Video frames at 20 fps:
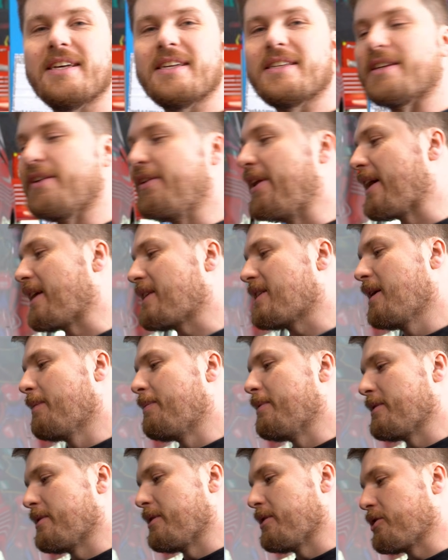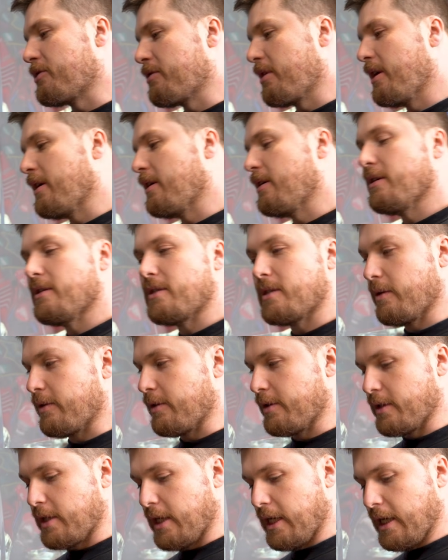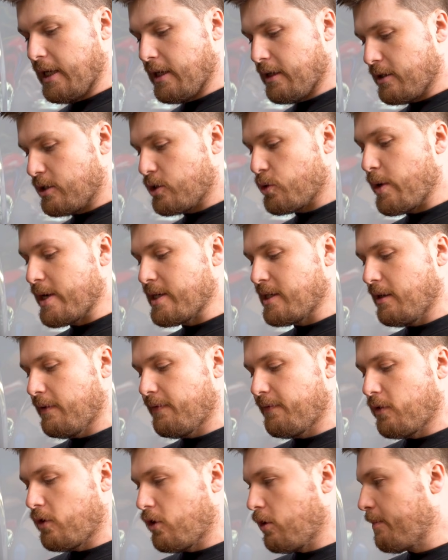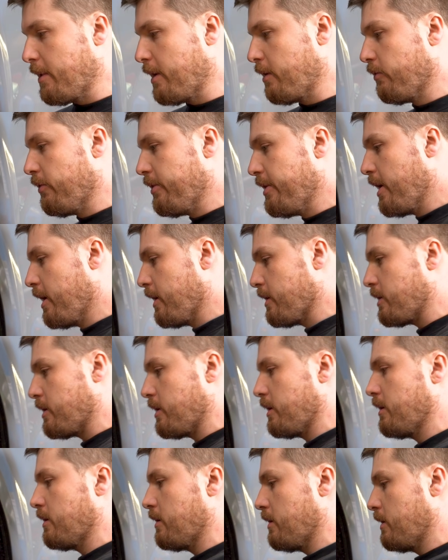So next up is the strut. So we've got the 24mm nut.